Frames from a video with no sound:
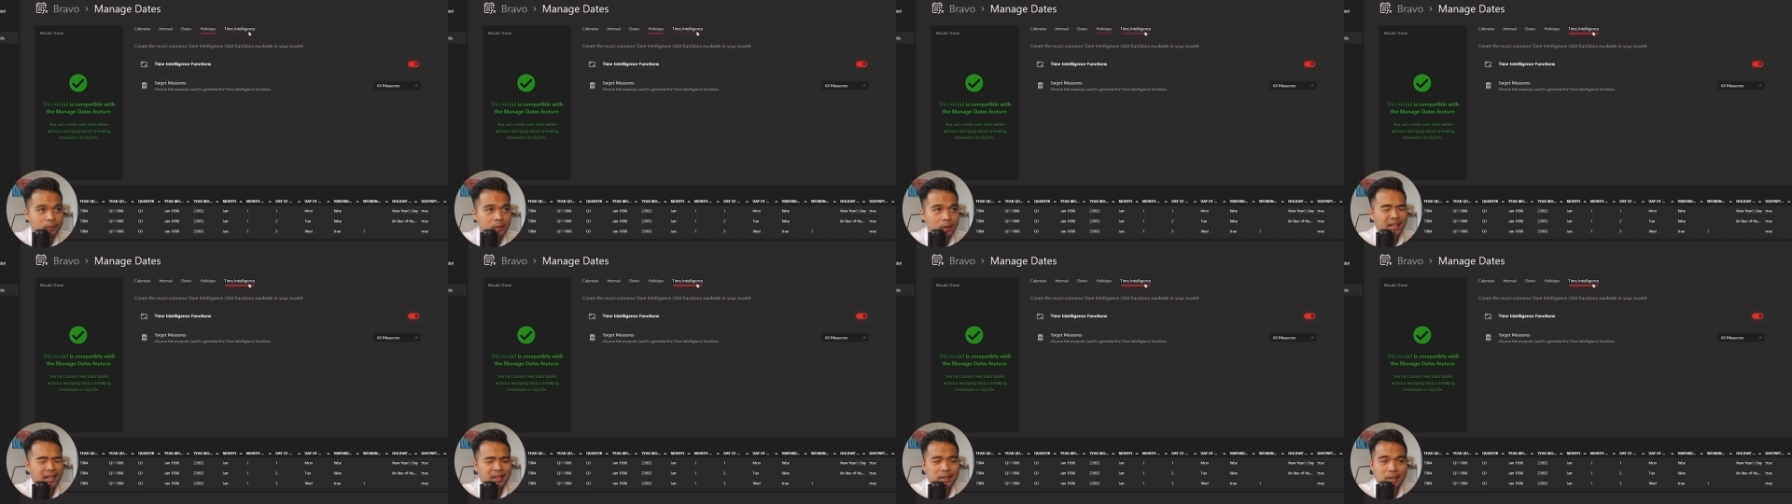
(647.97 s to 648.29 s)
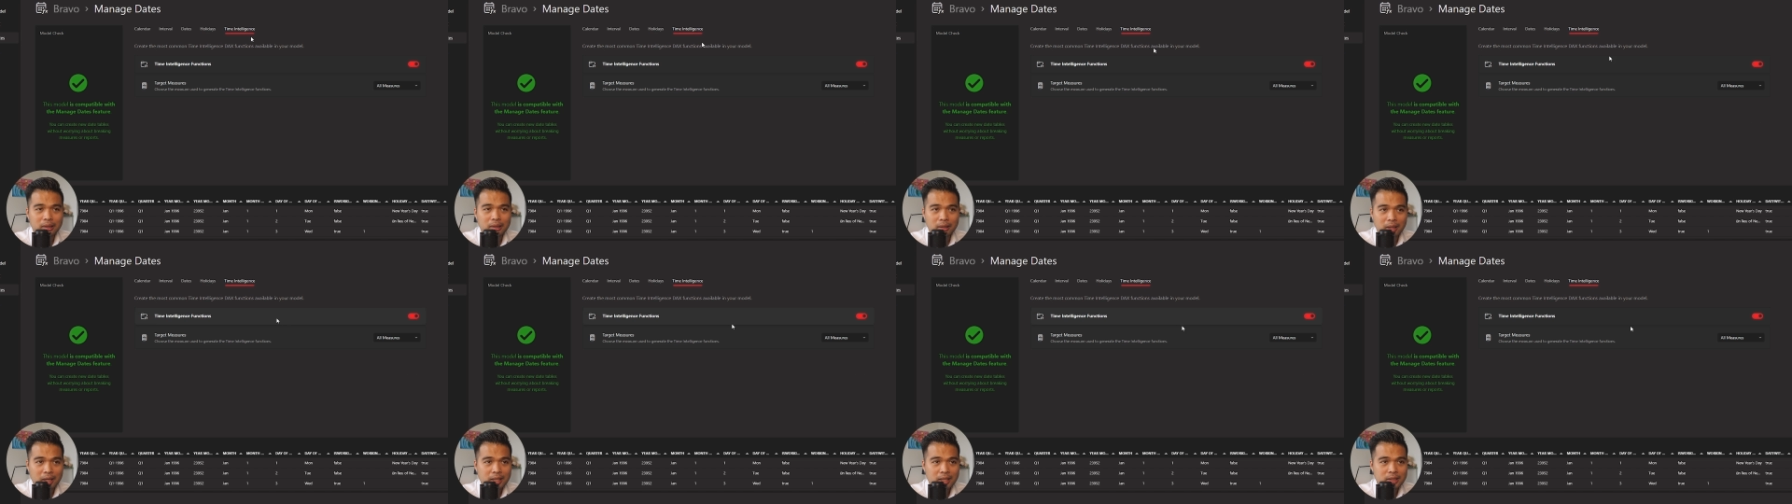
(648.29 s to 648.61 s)
And
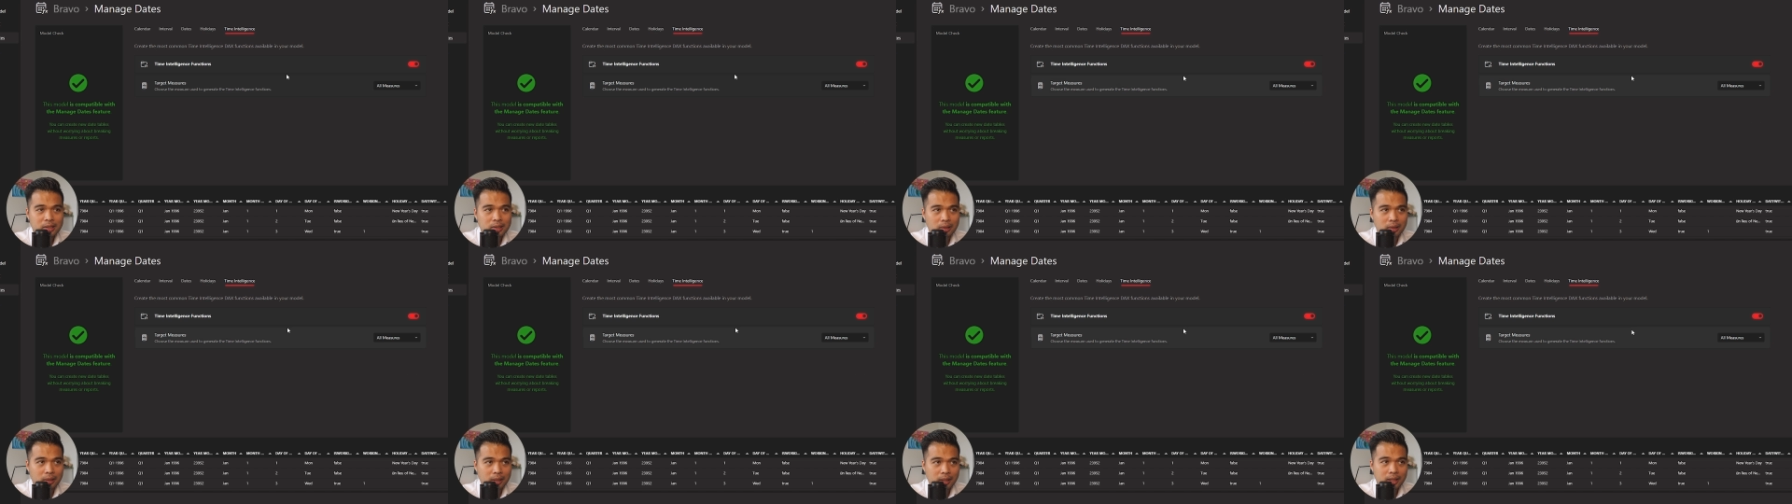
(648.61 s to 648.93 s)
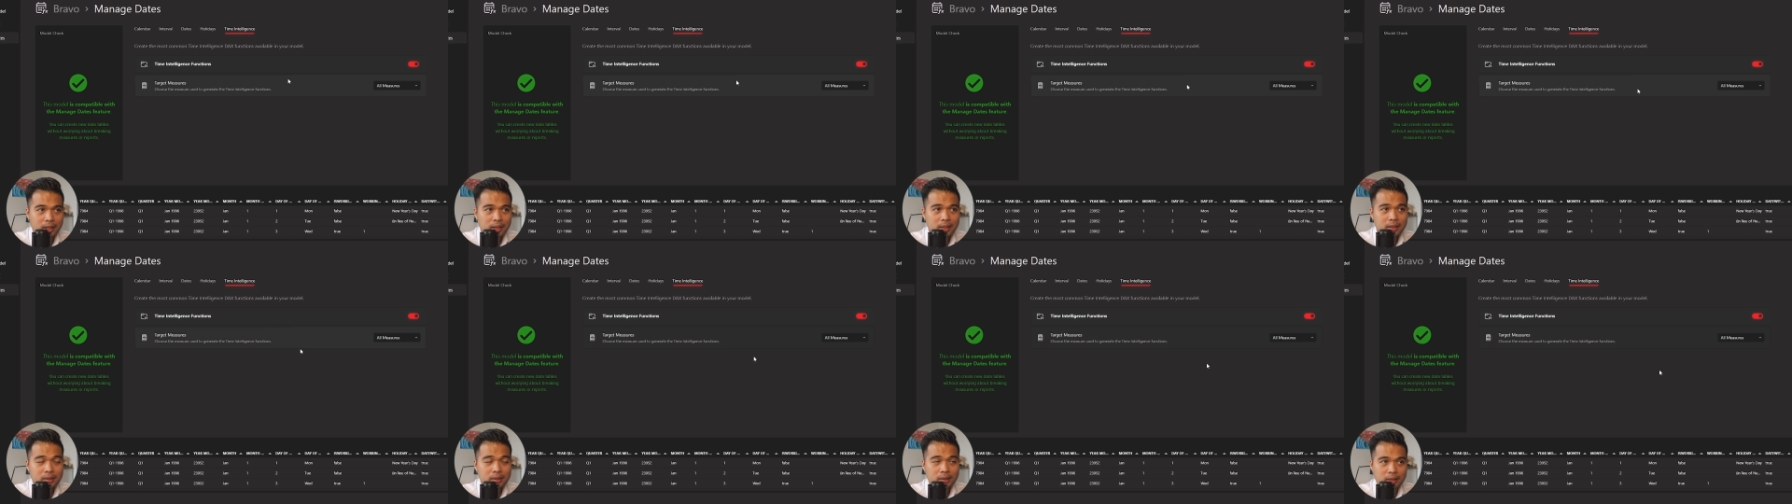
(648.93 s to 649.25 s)
then
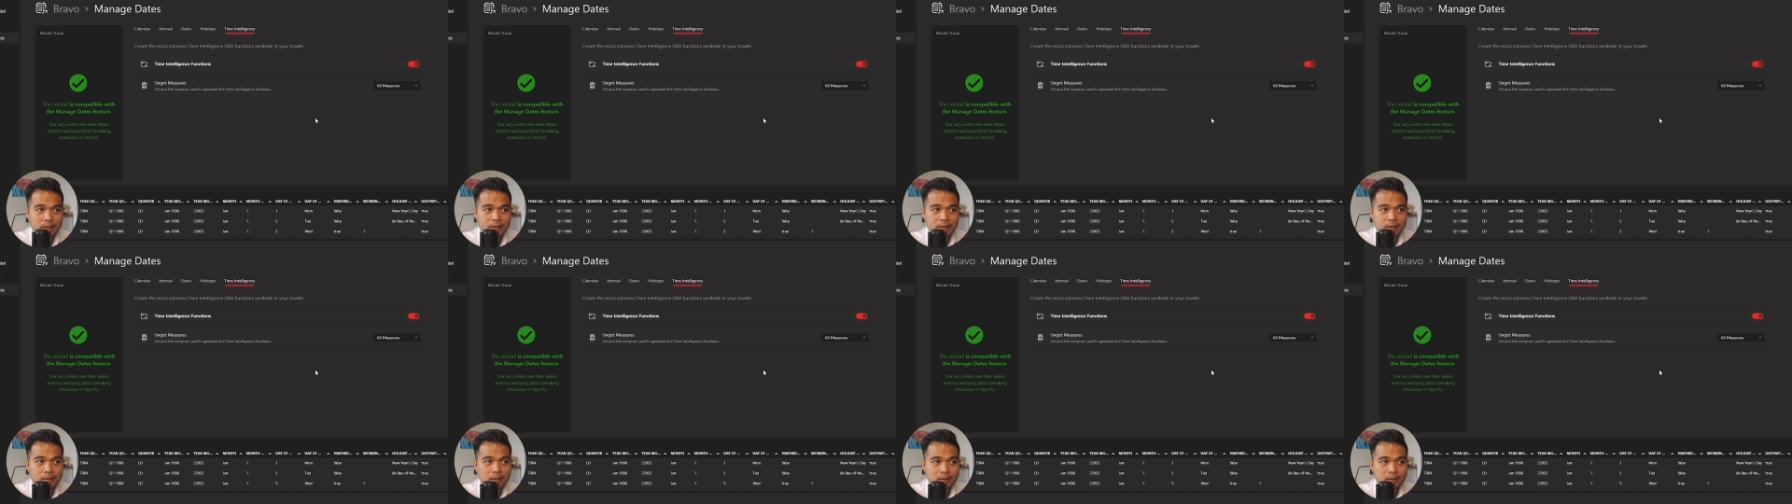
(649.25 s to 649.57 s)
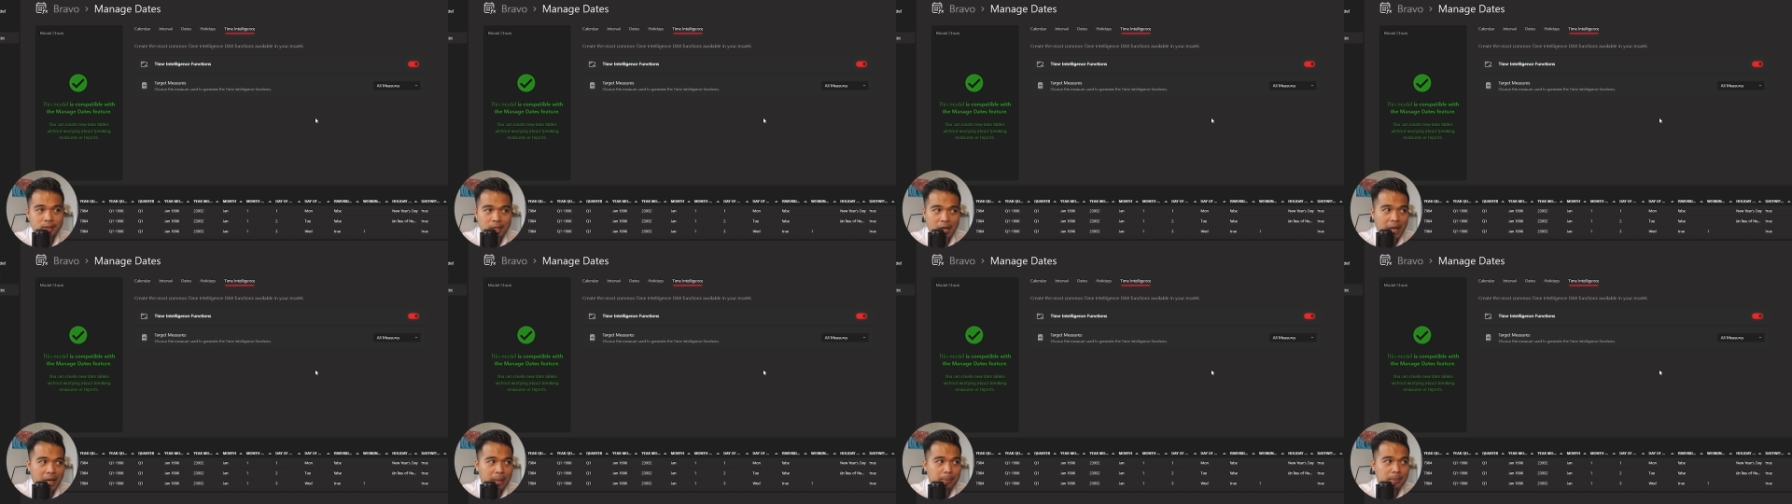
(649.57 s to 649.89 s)
lastly is the
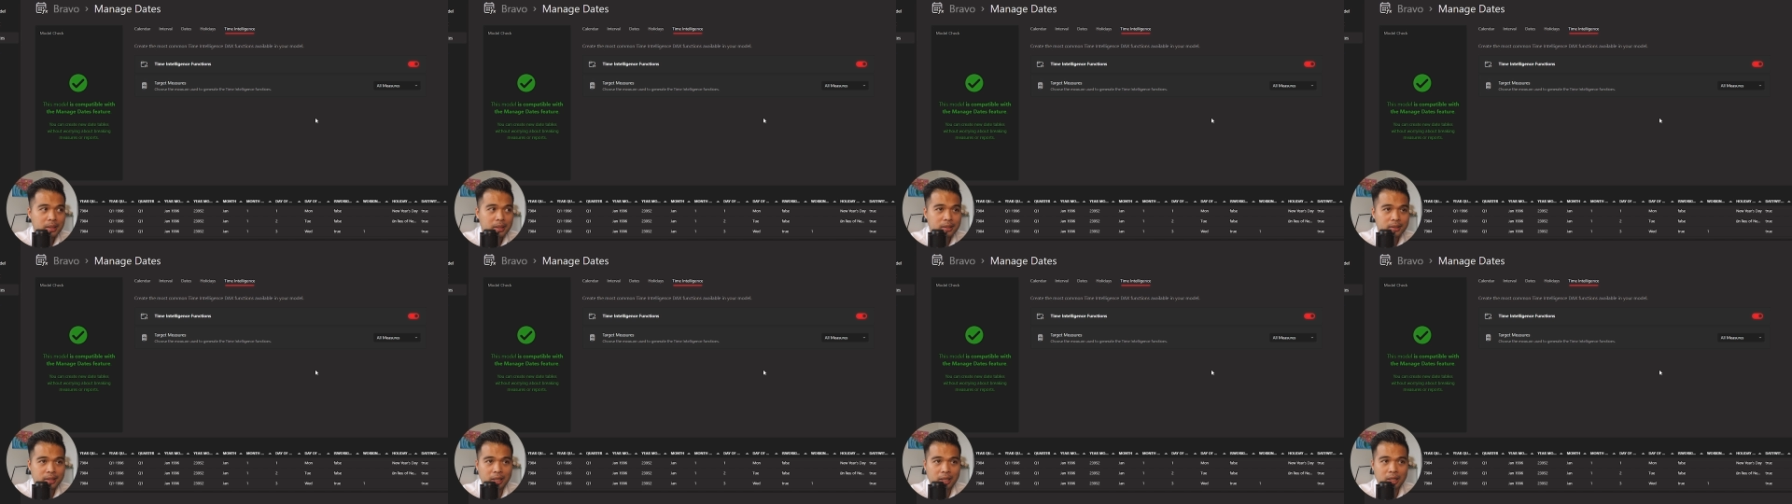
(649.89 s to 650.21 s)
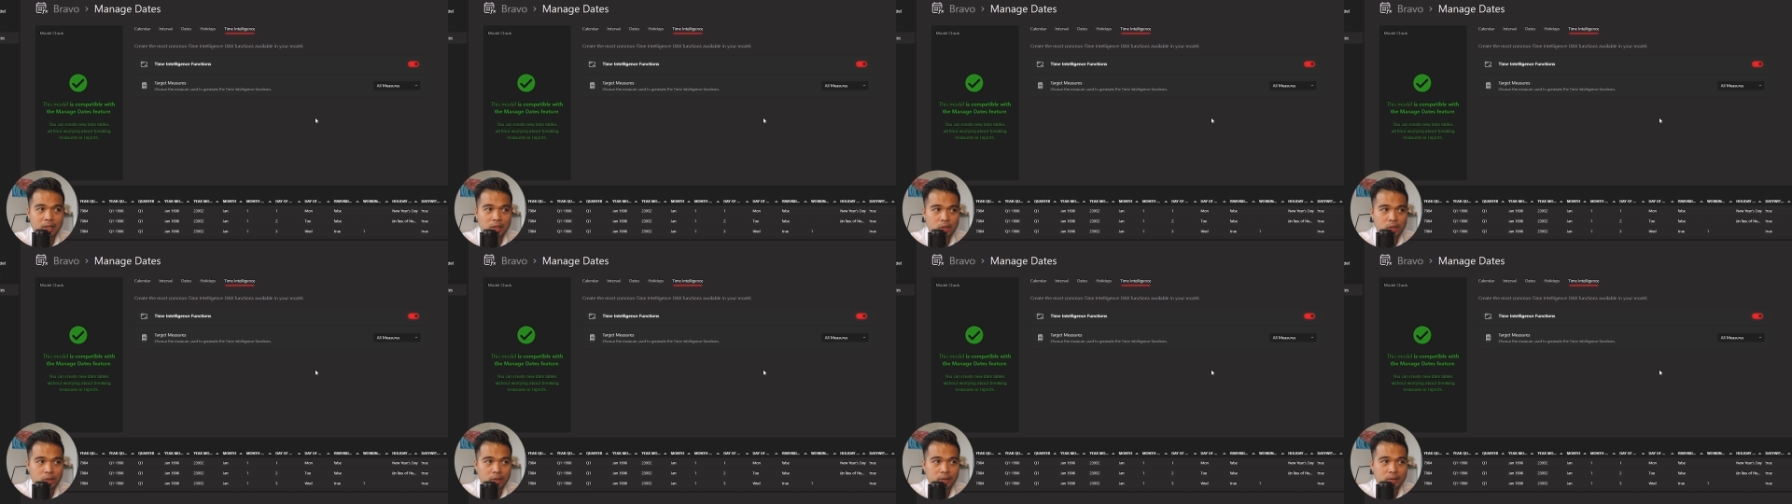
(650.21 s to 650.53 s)
time
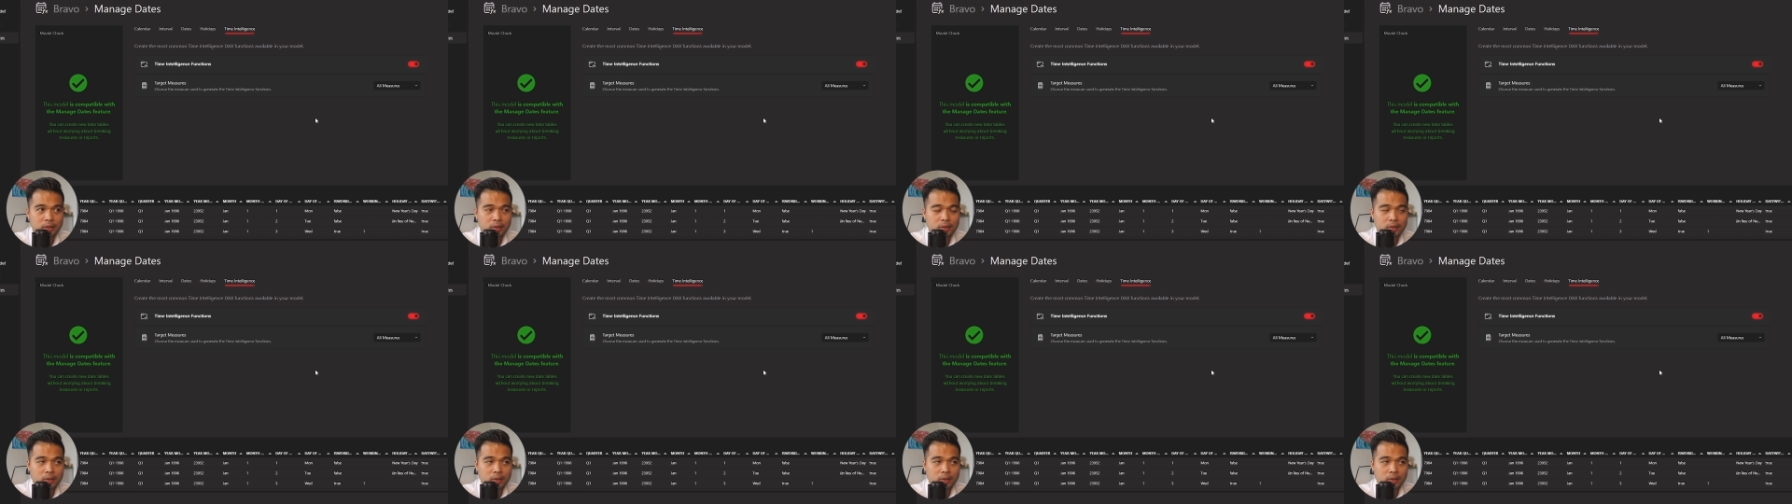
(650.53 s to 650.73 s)
intelligence.